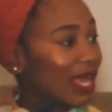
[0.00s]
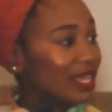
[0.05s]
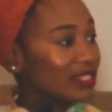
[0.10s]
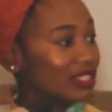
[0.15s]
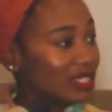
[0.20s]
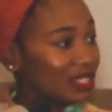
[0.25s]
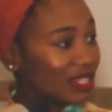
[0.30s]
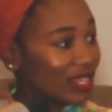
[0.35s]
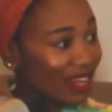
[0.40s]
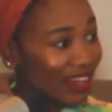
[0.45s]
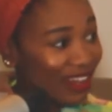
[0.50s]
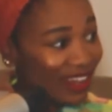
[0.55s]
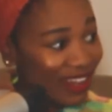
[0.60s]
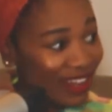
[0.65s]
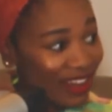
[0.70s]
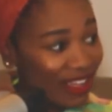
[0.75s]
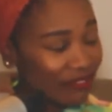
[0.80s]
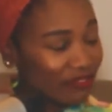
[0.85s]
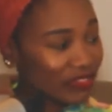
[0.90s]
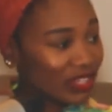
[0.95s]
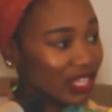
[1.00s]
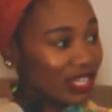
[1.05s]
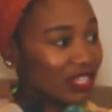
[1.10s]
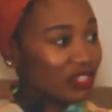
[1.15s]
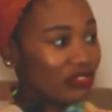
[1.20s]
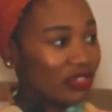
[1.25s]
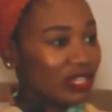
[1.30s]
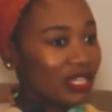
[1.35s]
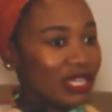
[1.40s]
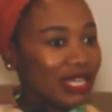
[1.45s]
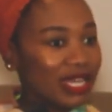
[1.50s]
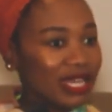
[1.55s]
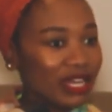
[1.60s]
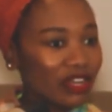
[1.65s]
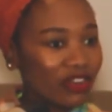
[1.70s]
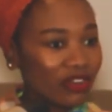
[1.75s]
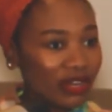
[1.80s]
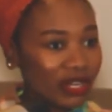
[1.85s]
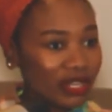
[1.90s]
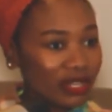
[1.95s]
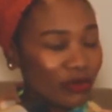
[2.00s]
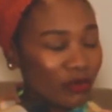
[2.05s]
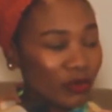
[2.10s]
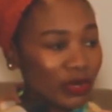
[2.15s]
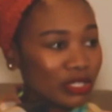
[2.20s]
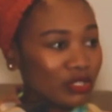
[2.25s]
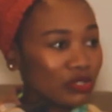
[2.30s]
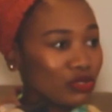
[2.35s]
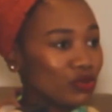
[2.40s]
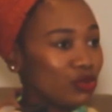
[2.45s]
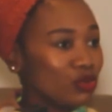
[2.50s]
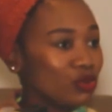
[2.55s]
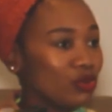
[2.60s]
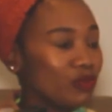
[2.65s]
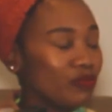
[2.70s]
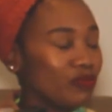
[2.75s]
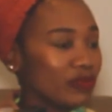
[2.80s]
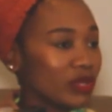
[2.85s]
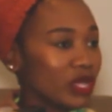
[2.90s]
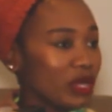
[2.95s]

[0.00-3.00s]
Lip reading: I just left. Literally went to